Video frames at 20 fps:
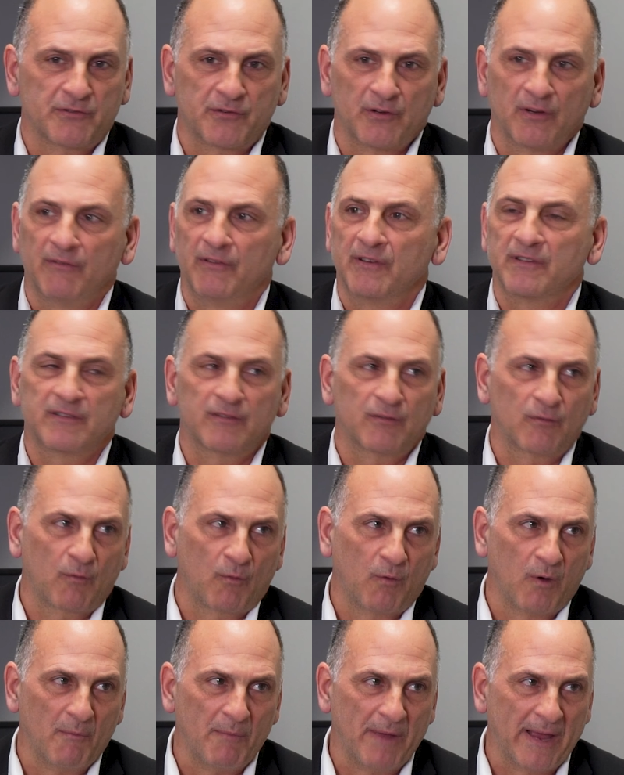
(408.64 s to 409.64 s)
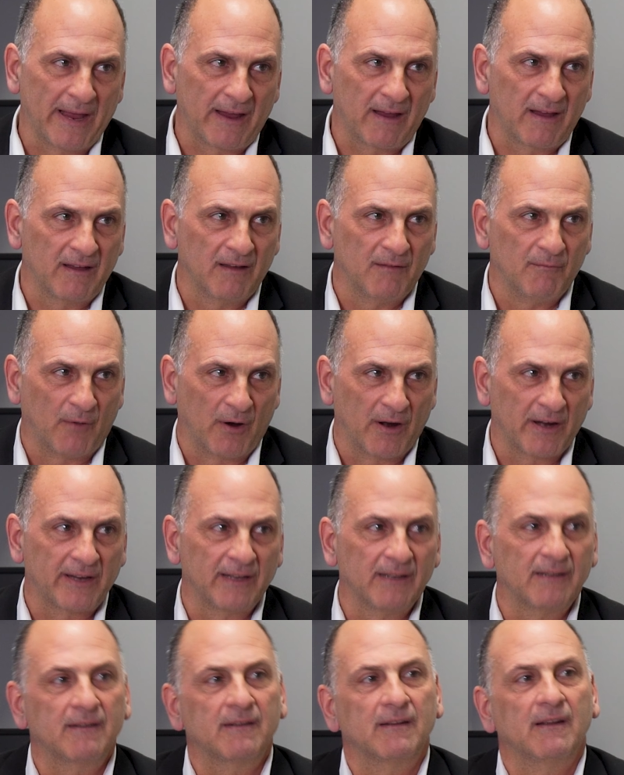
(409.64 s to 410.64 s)
service Quebec
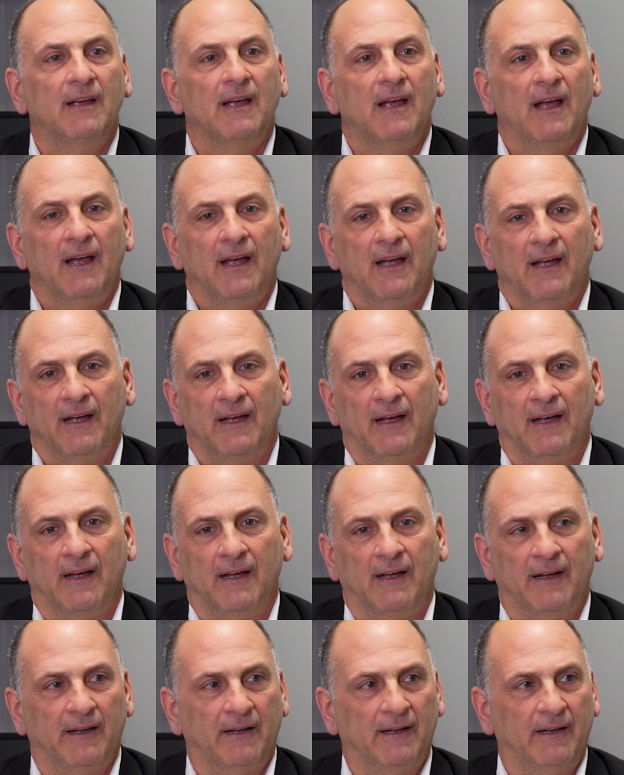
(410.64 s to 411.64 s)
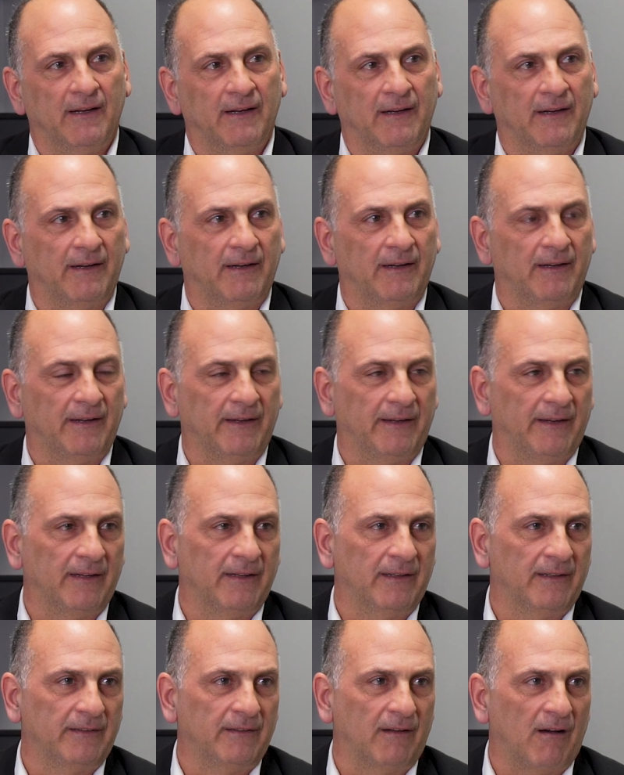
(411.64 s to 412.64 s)
market in
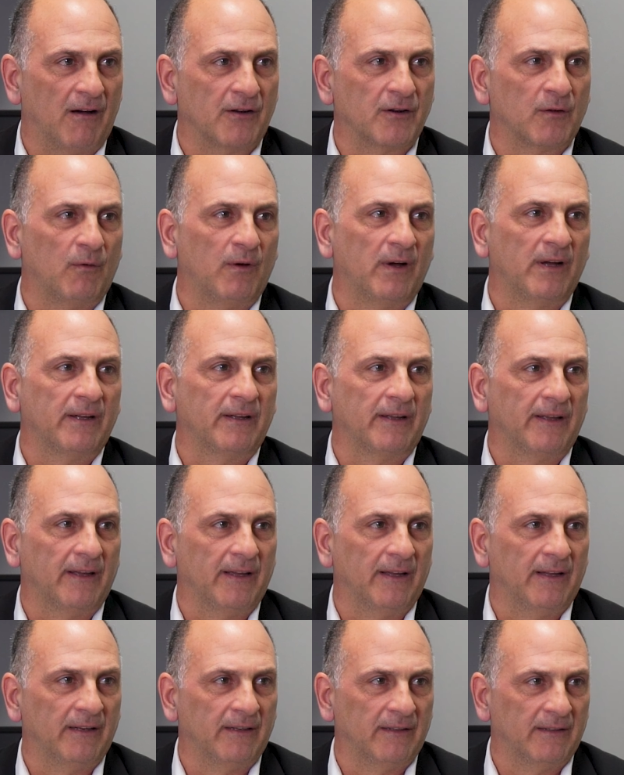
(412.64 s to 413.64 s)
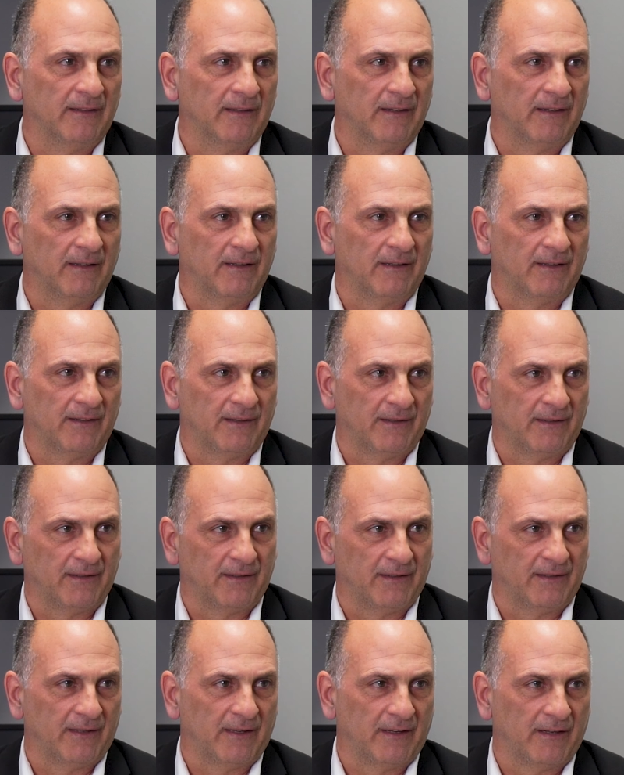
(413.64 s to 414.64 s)
uh, Ottawa and
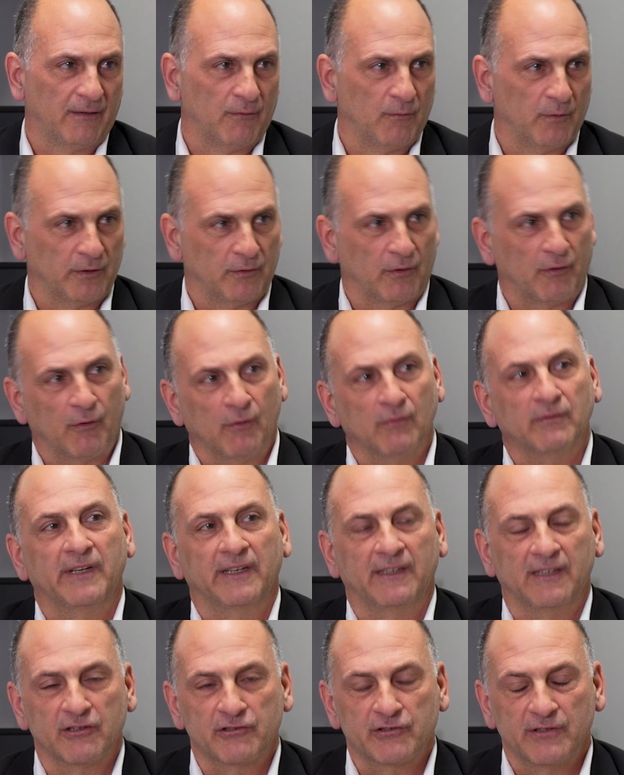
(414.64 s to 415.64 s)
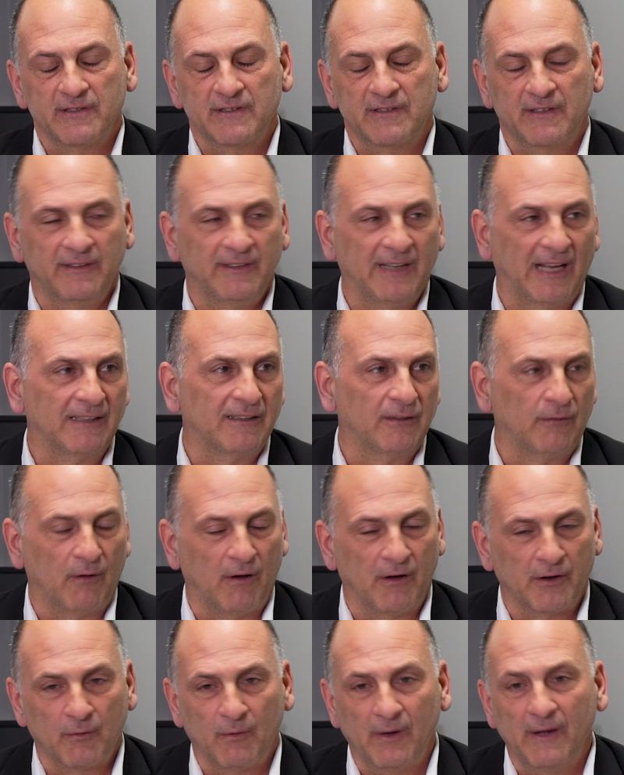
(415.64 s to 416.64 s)
uh, with our own technicians, Gatineau,
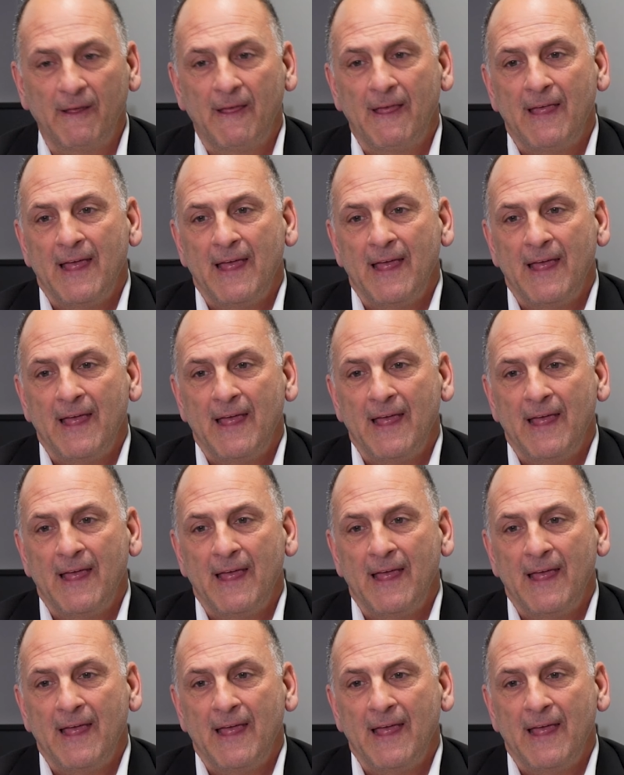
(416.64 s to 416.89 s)
Ottawa